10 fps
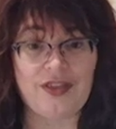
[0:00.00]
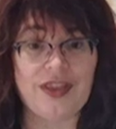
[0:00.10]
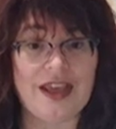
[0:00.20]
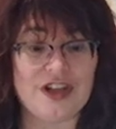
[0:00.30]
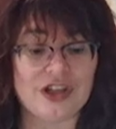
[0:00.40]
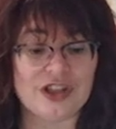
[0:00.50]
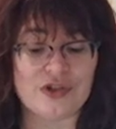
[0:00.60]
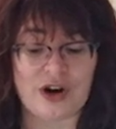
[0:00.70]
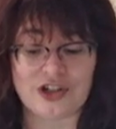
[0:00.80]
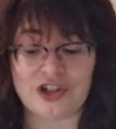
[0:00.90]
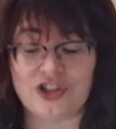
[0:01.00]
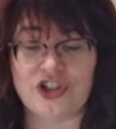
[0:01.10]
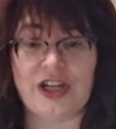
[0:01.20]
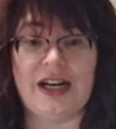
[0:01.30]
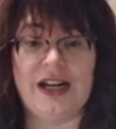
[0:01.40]
each instruction
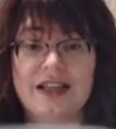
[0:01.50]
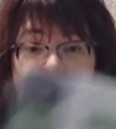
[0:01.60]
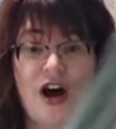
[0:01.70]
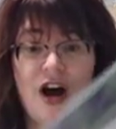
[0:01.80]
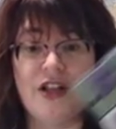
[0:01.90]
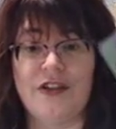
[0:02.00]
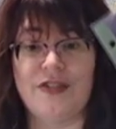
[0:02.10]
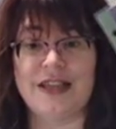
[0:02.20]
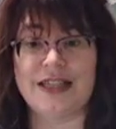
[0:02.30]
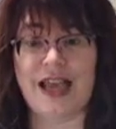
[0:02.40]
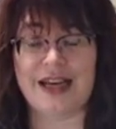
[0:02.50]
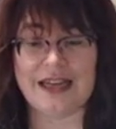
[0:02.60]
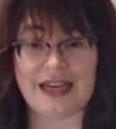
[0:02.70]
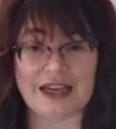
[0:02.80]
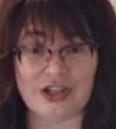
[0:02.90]
sheet is all of the
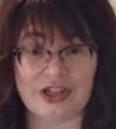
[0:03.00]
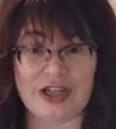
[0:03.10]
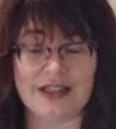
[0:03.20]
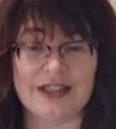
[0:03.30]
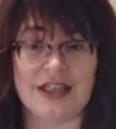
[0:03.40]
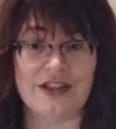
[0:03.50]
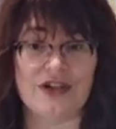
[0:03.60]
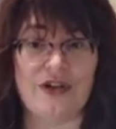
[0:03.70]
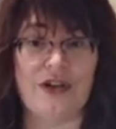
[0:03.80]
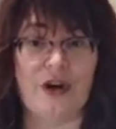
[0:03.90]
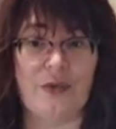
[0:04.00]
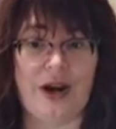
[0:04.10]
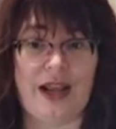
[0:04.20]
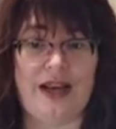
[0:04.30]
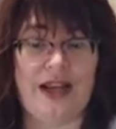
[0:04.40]
technique sheets that Studio
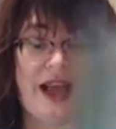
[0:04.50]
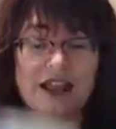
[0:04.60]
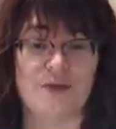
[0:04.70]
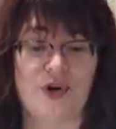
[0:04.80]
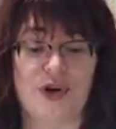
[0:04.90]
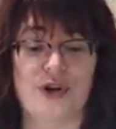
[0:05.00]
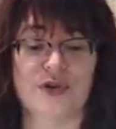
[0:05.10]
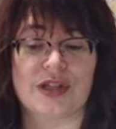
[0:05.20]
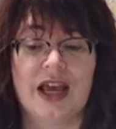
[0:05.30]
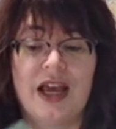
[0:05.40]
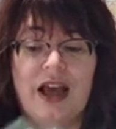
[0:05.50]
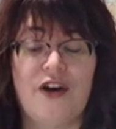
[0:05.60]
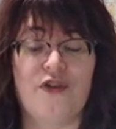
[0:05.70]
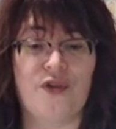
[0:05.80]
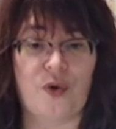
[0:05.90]
180 has produced
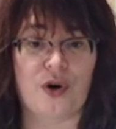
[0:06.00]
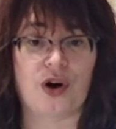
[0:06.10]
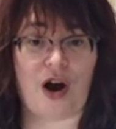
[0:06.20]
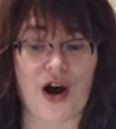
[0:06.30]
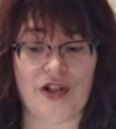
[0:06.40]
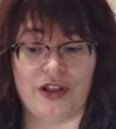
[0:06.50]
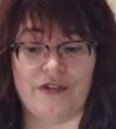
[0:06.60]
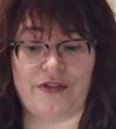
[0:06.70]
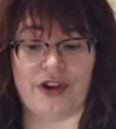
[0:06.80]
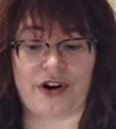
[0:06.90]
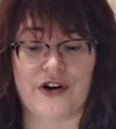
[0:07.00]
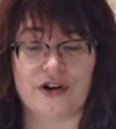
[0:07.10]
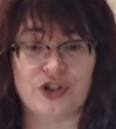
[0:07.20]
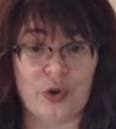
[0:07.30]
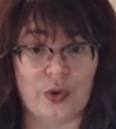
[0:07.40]
for all of their
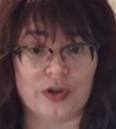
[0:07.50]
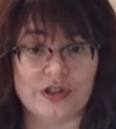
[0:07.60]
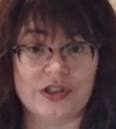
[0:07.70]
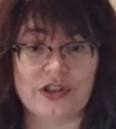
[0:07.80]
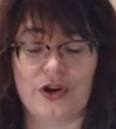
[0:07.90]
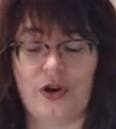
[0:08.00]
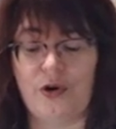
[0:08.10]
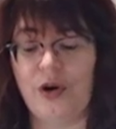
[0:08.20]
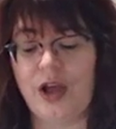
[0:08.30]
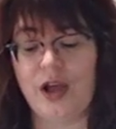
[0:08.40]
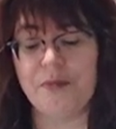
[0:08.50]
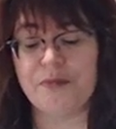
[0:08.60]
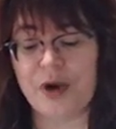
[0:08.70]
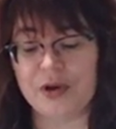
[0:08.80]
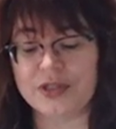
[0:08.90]
tools. So
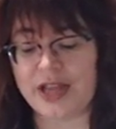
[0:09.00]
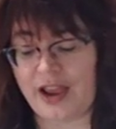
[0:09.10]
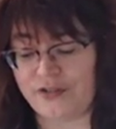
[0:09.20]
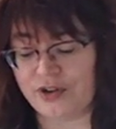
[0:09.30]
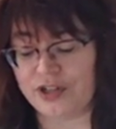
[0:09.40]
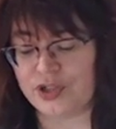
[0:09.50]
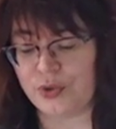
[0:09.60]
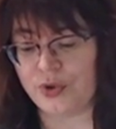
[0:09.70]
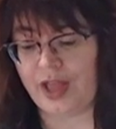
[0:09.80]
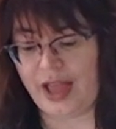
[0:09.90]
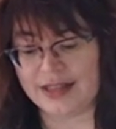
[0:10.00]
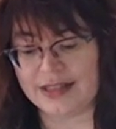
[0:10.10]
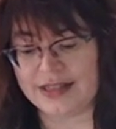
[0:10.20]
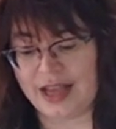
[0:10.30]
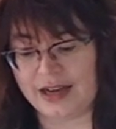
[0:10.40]
most every tool has a
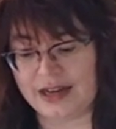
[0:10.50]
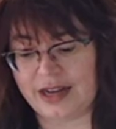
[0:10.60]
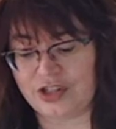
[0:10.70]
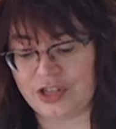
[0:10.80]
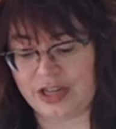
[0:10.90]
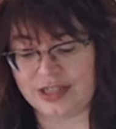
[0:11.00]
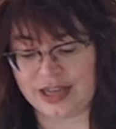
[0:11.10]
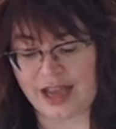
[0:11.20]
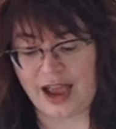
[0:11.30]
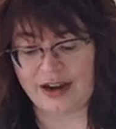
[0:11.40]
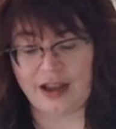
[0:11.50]
technique sheet to kind of